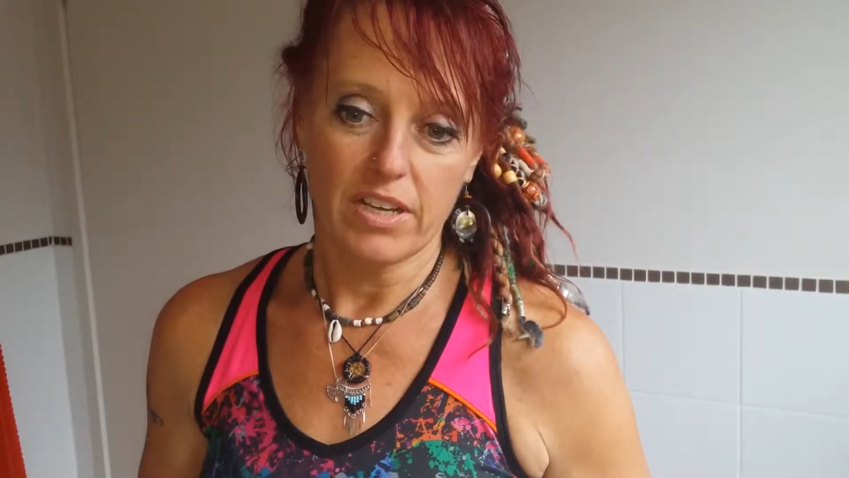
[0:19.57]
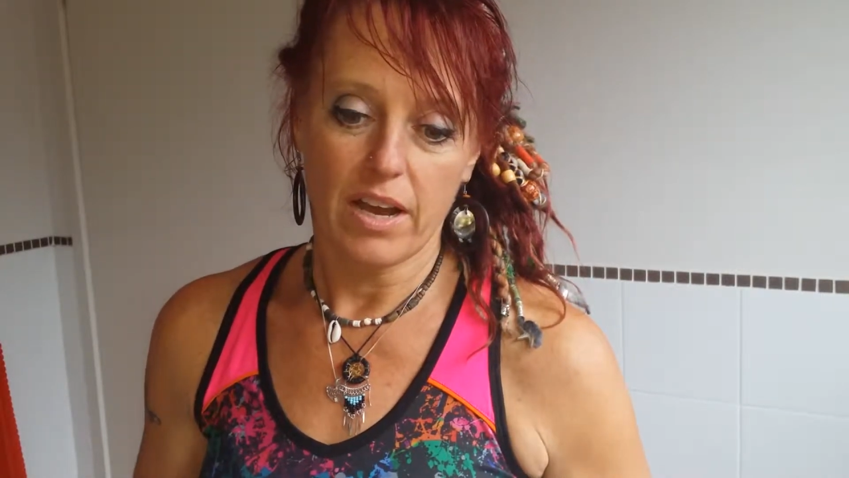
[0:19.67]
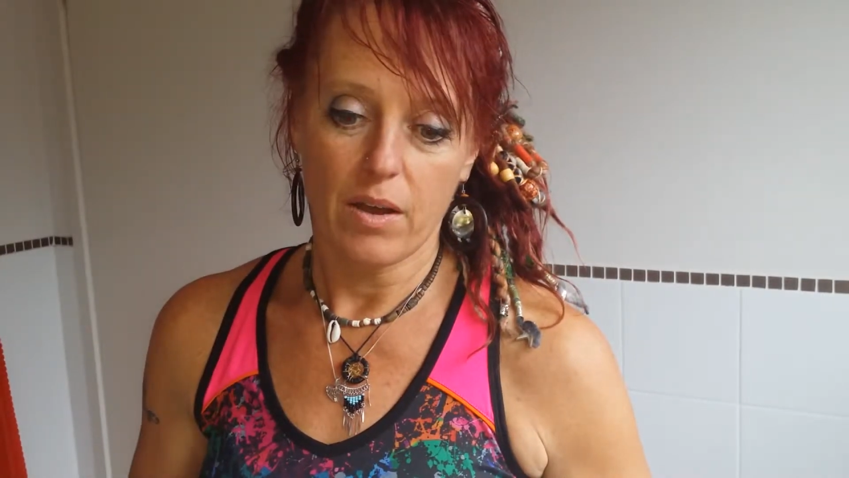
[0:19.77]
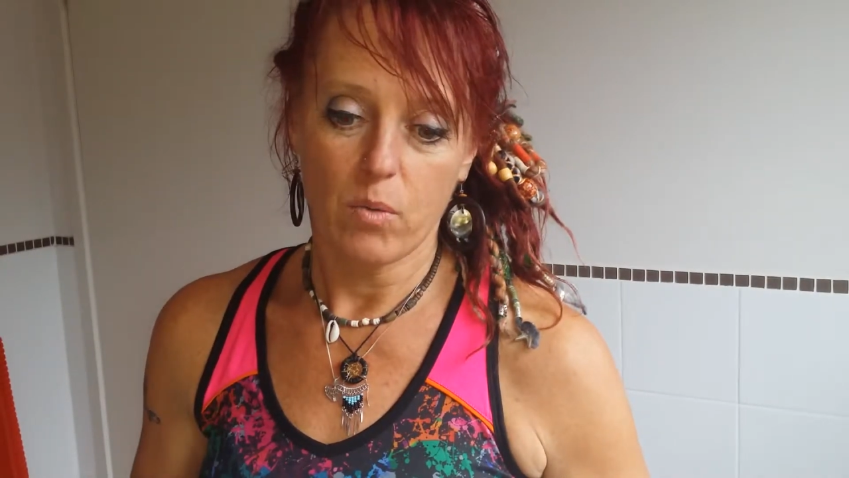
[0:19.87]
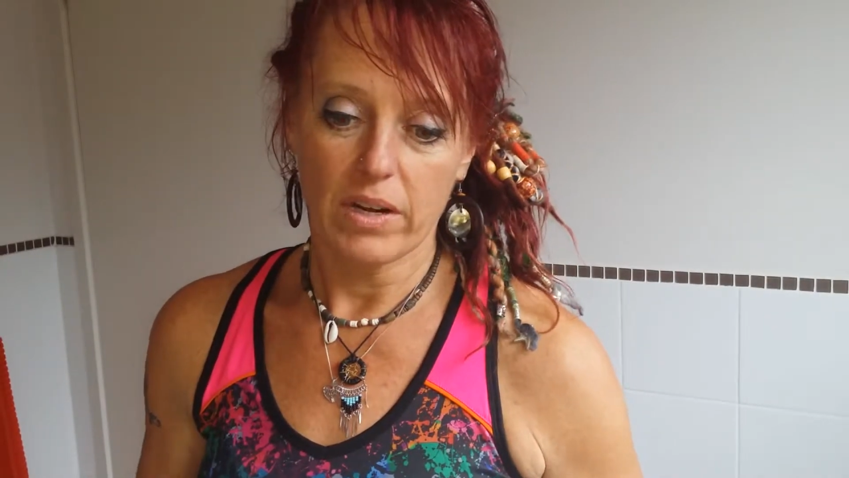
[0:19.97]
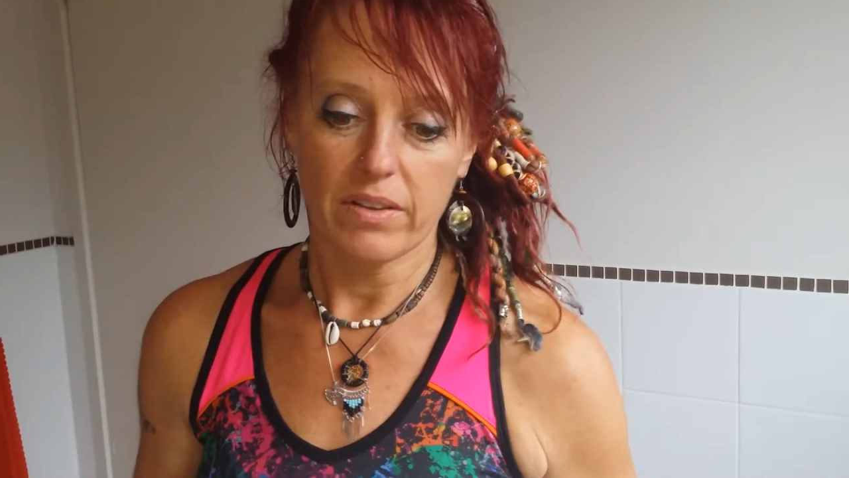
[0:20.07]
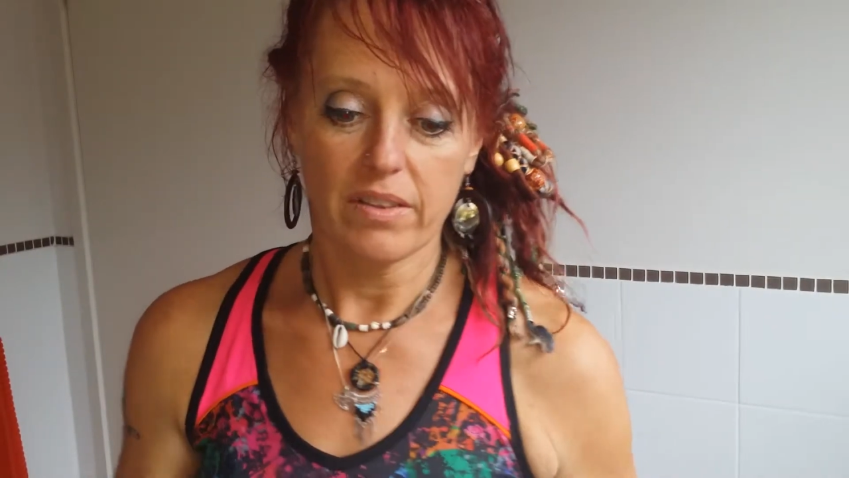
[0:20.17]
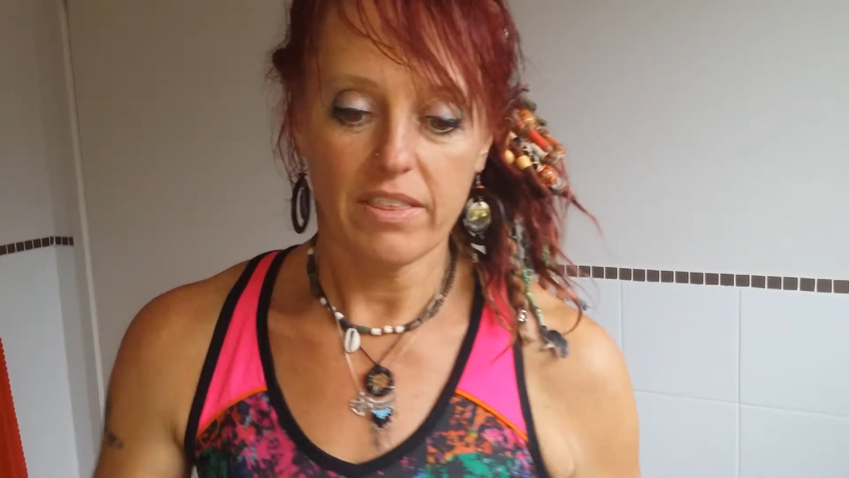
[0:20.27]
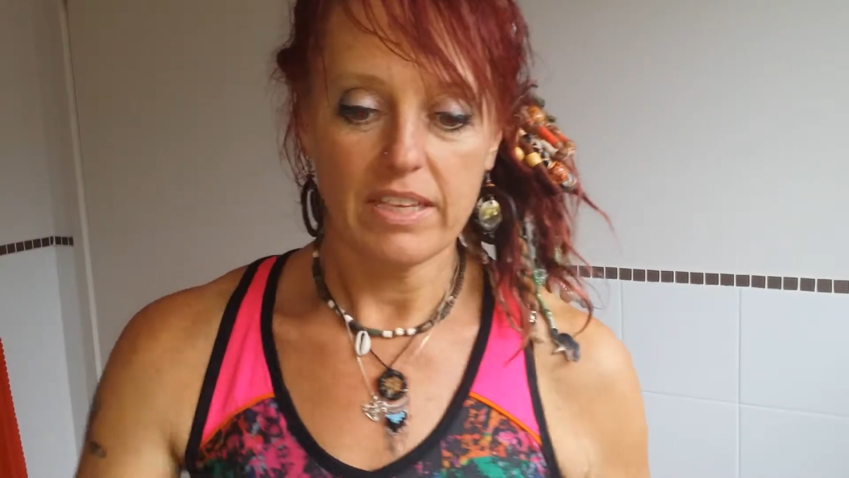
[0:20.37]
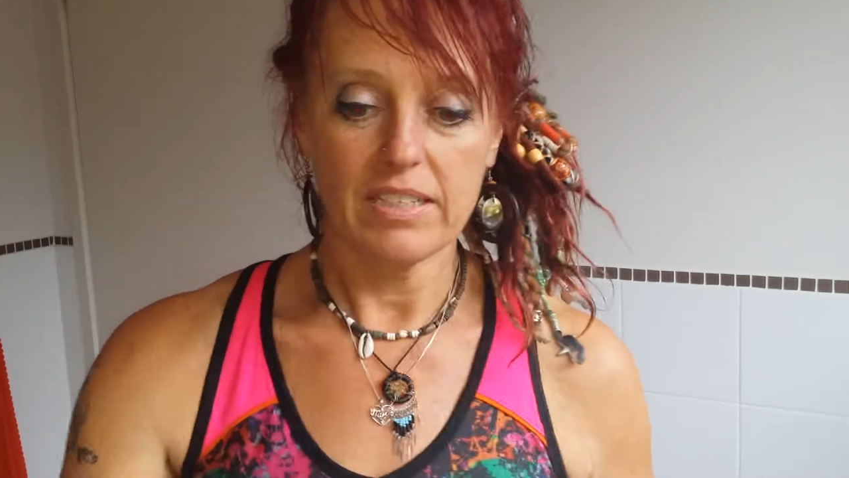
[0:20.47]
Uh, one of the
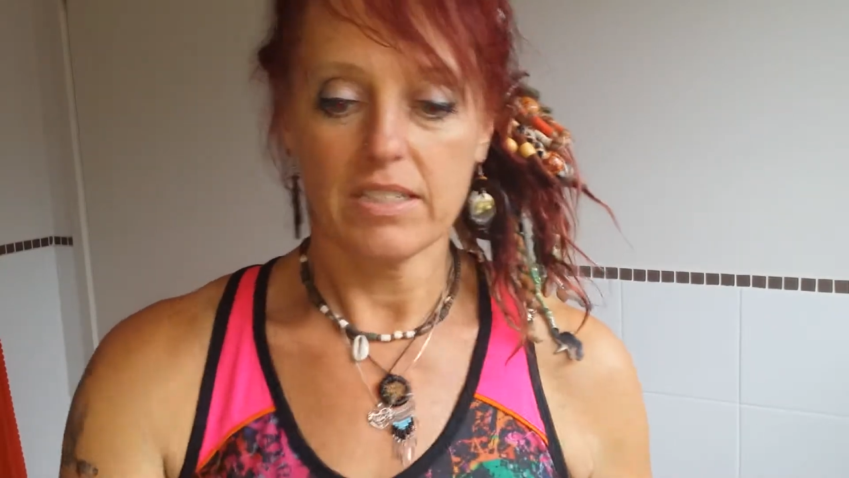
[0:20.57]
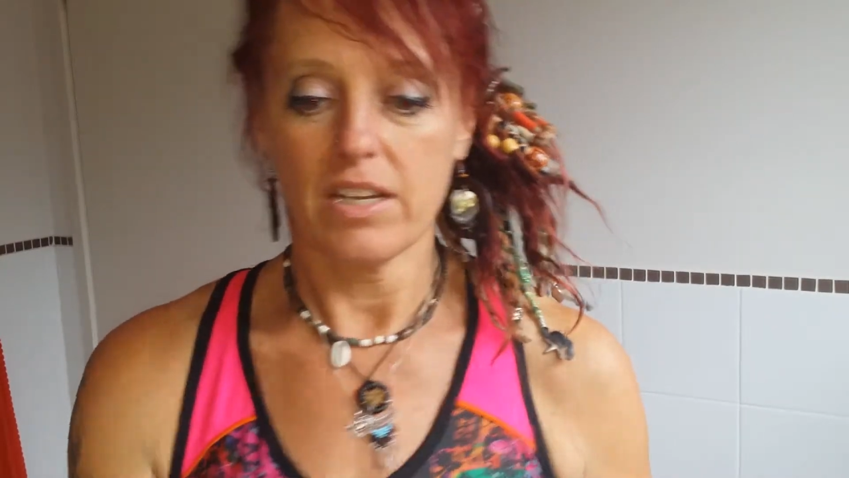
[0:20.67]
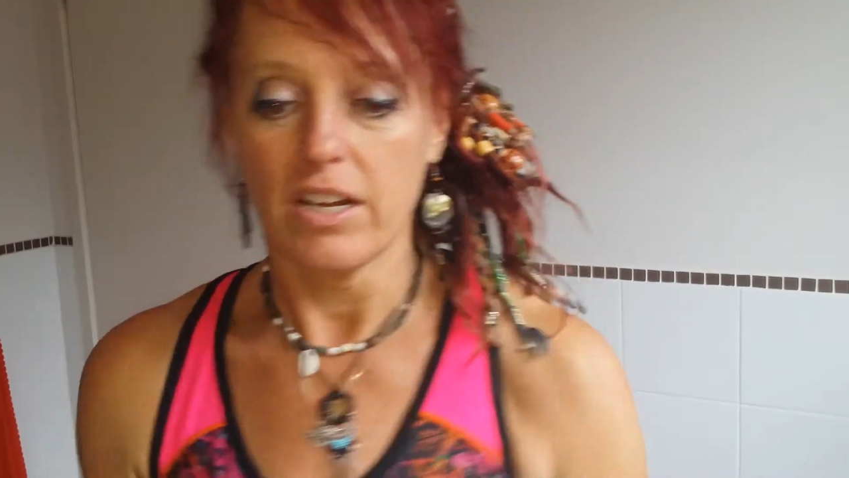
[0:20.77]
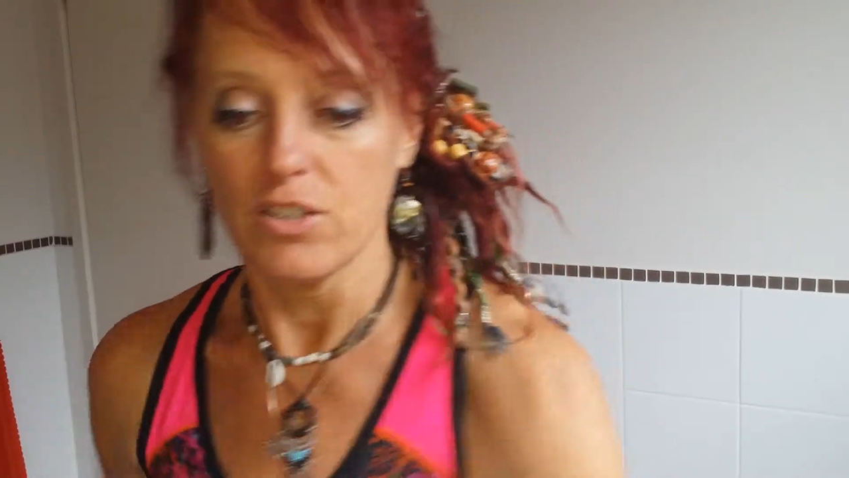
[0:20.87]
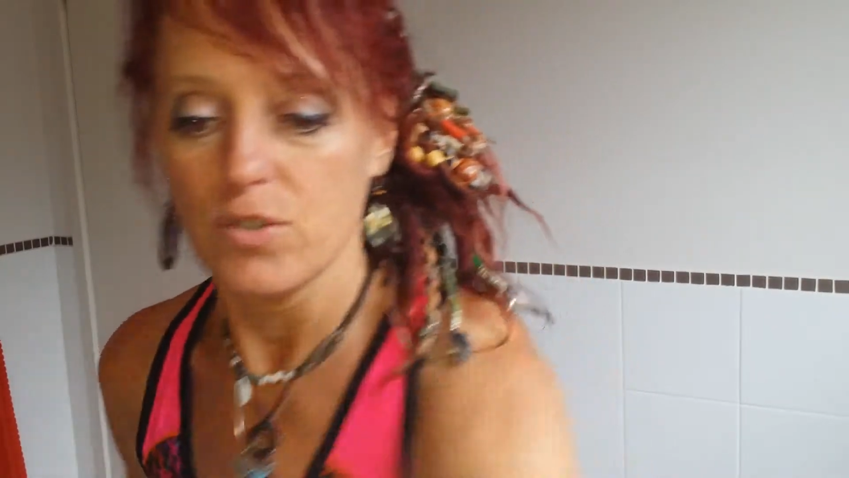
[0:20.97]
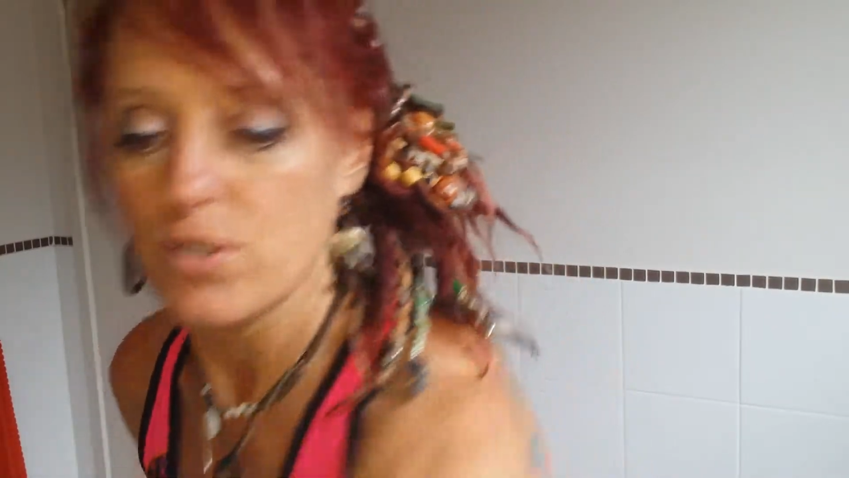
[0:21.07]
things that I do